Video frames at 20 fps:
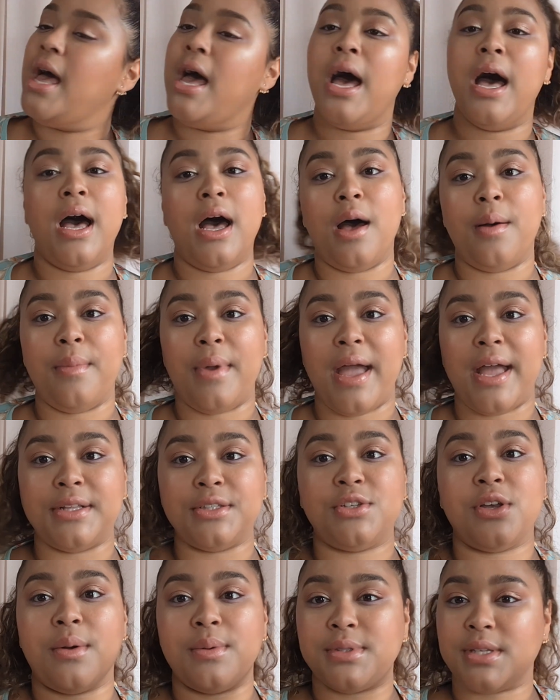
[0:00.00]
And
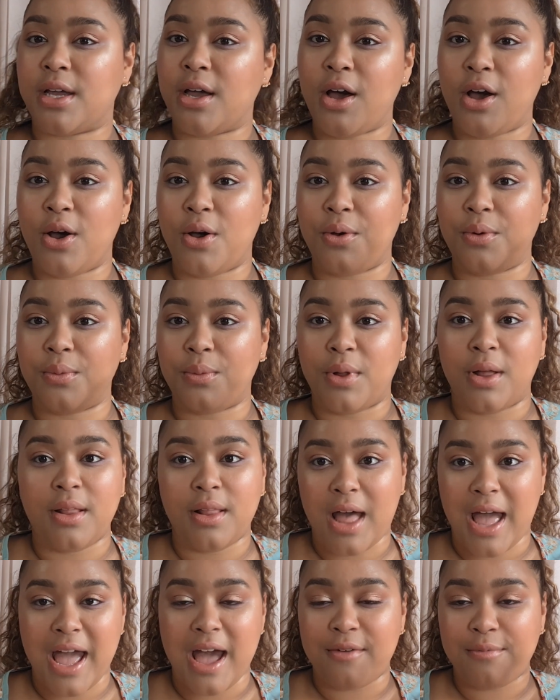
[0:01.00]
so I was like, oh, well,
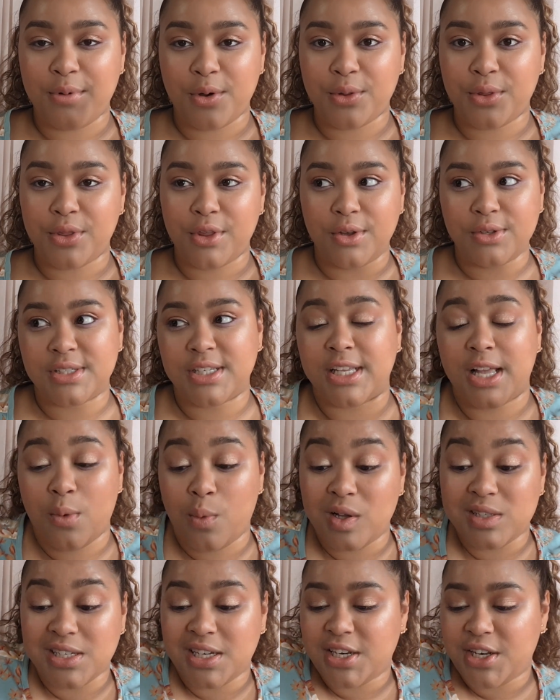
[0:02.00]
I have both of those because I
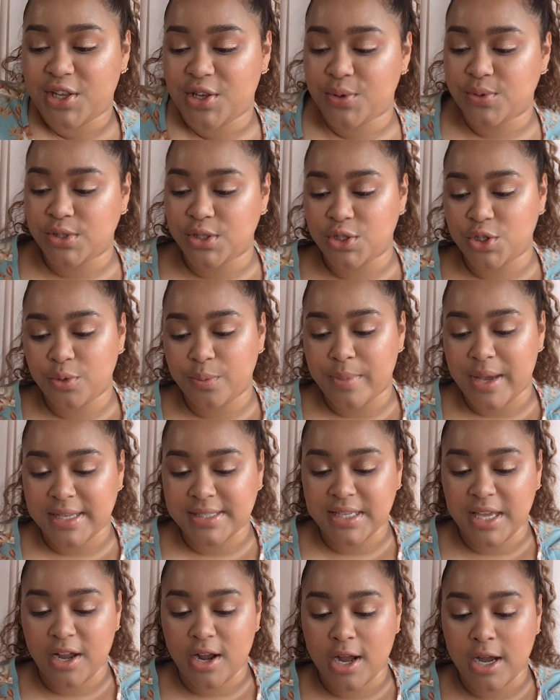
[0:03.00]
wasn't gonna use a dupe
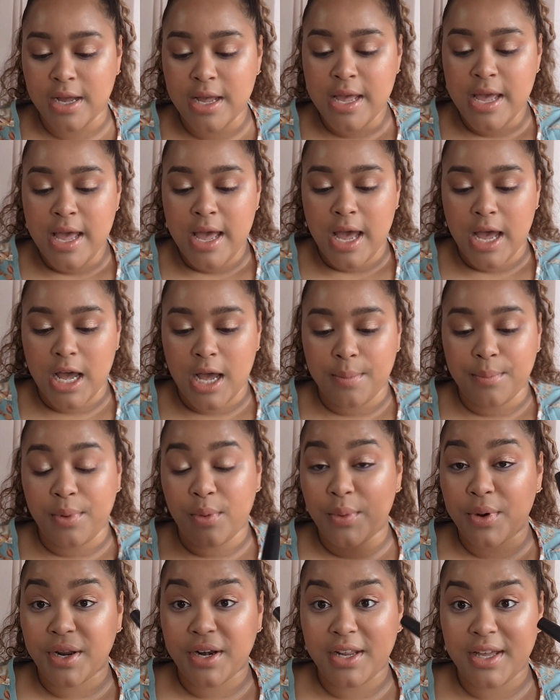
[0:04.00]
mascara. But
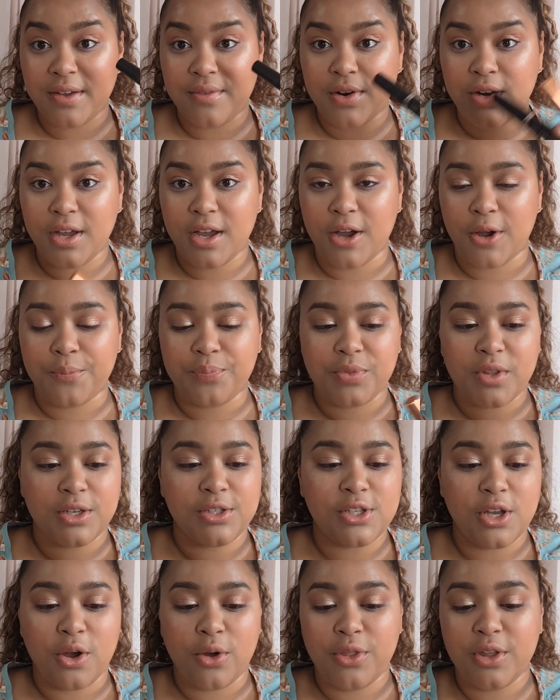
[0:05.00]
we're gonna give it a go.
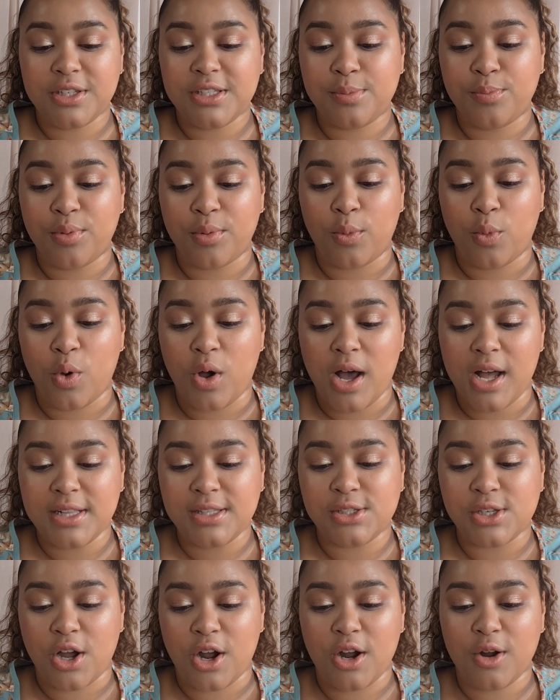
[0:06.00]
So this
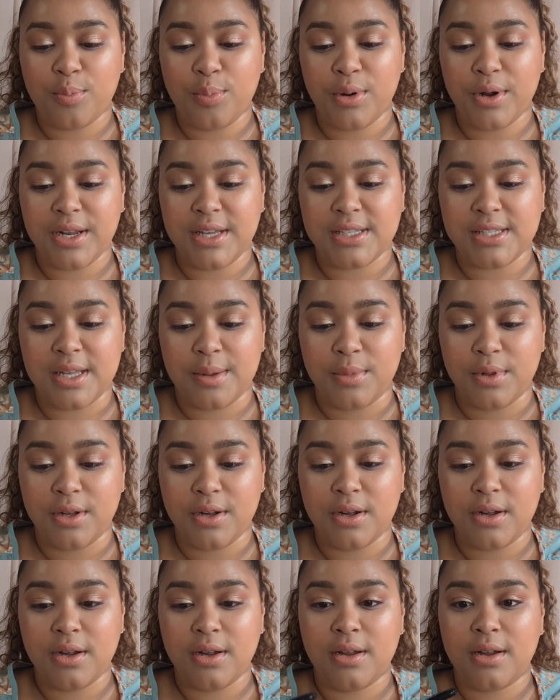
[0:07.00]
wands are pretty
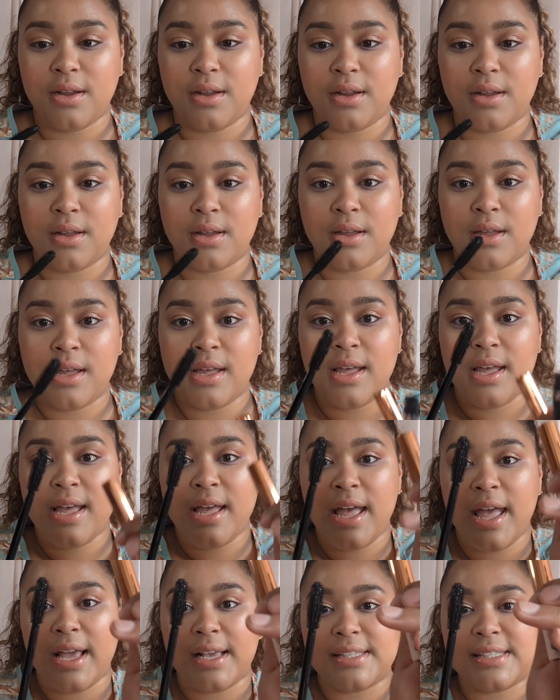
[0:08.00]
similar,
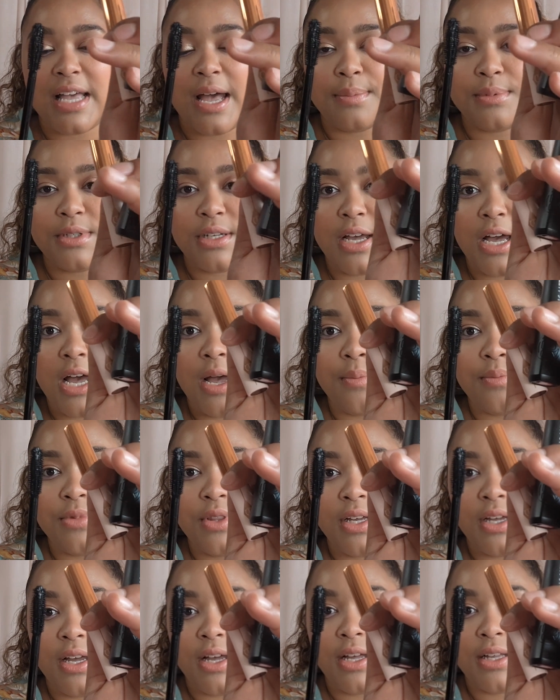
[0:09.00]
except
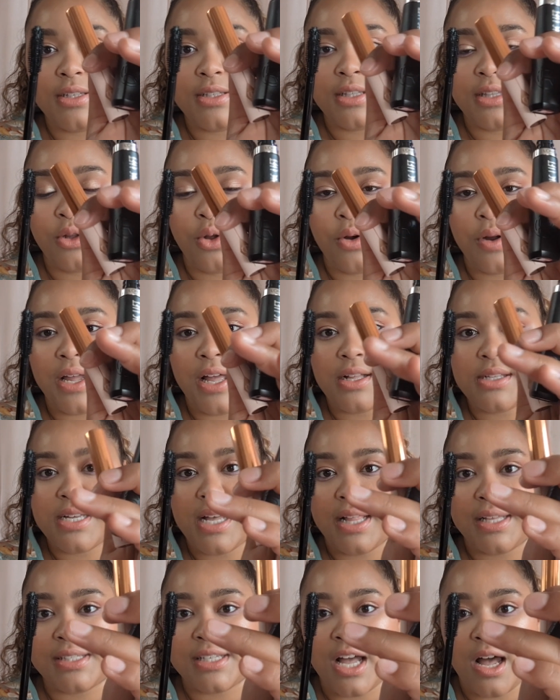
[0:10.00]
the L'Oreal
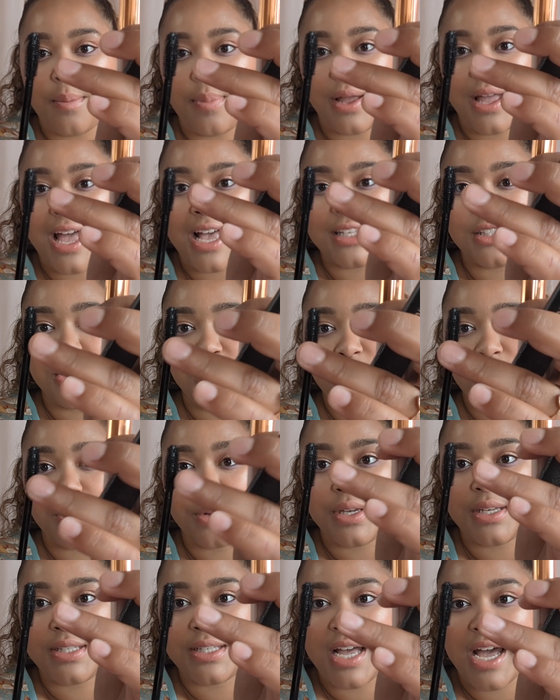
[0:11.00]
Telescopic has
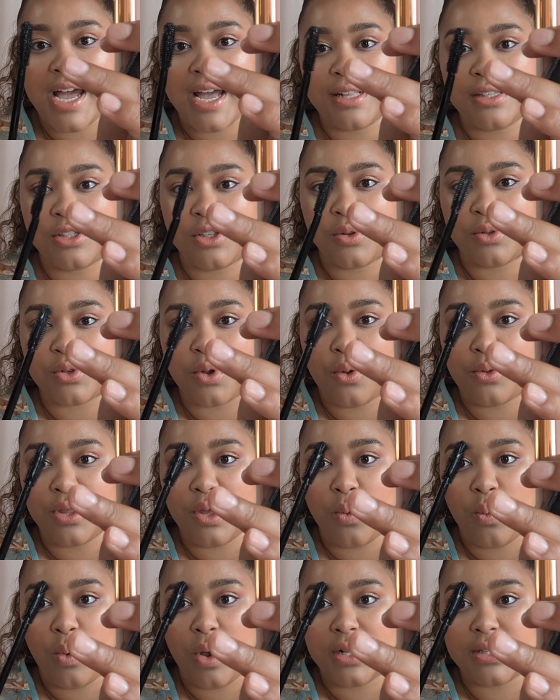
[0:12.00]
three sides, so it's only
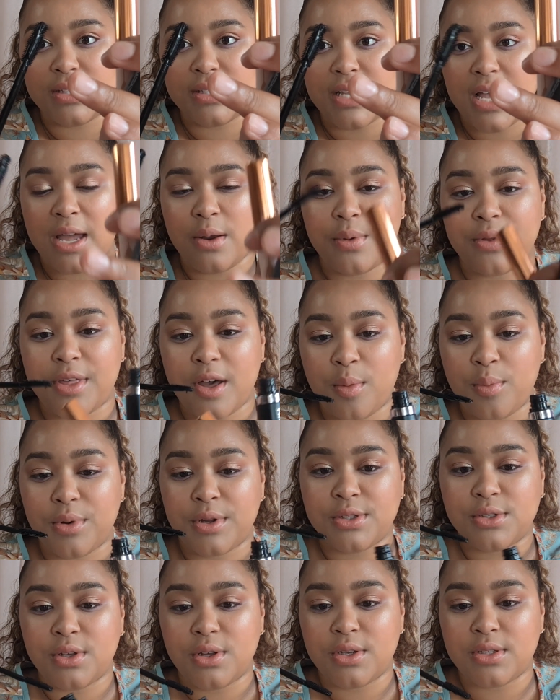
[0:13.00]
one side without
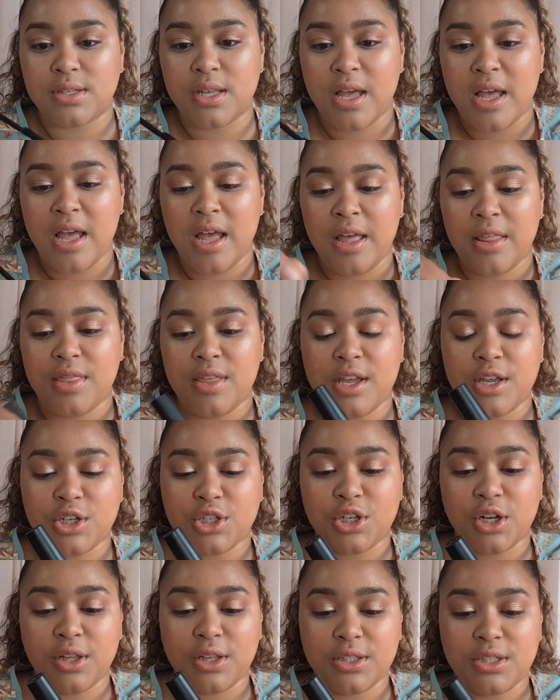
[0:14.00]
bristles. The
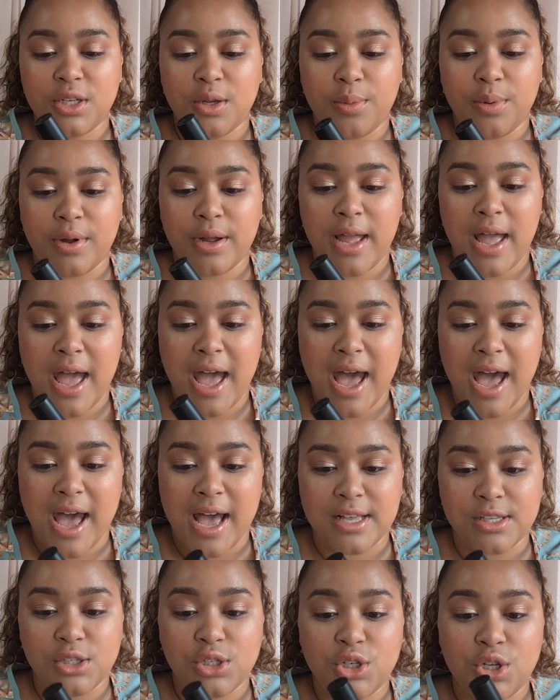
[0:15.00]
Charlotte Tilbury
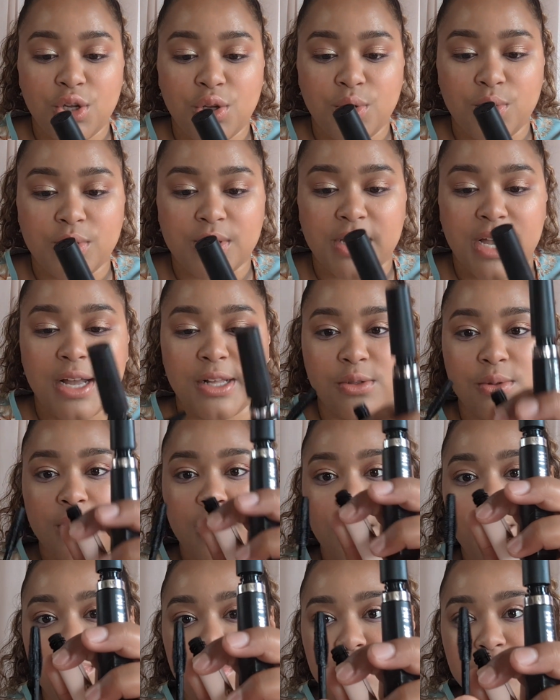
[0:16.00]
has two sides
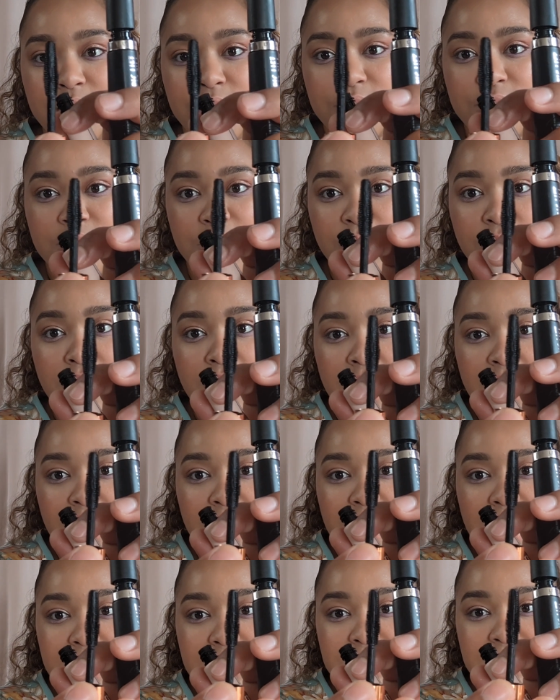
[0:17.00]
without bristles. So
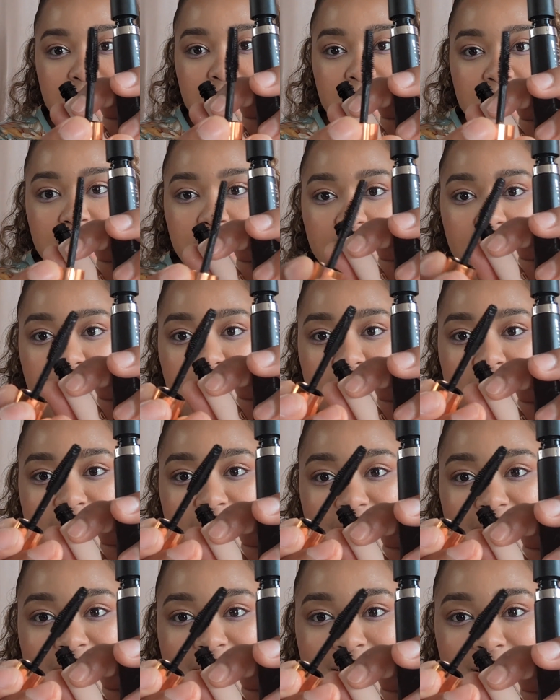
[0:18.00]
that side and
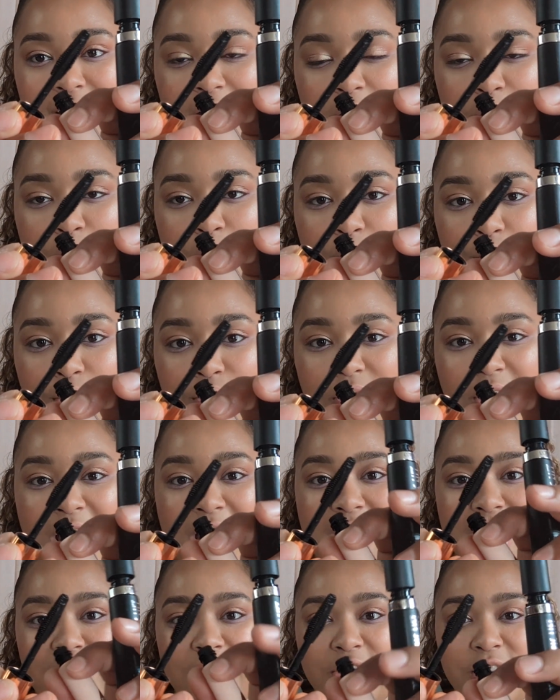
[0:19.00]
that side are both
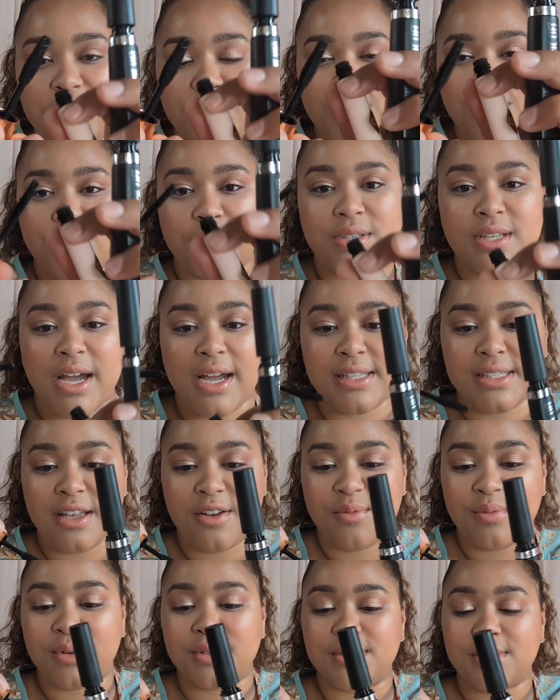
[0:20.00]
flat, and then the two sides
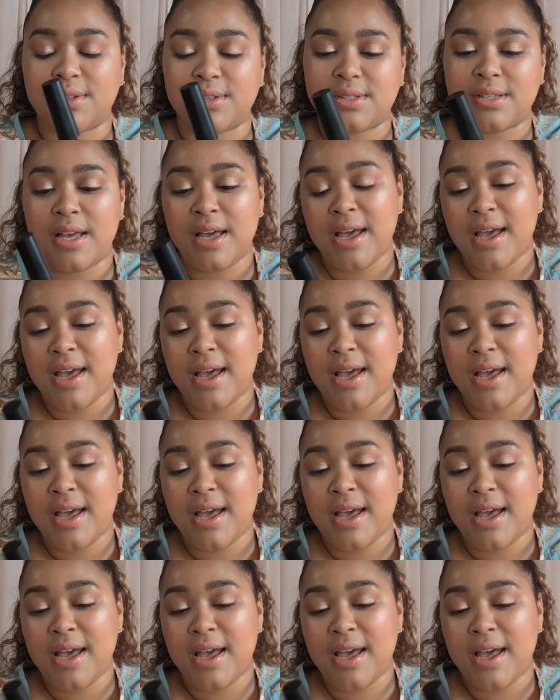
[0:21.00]
have bristles.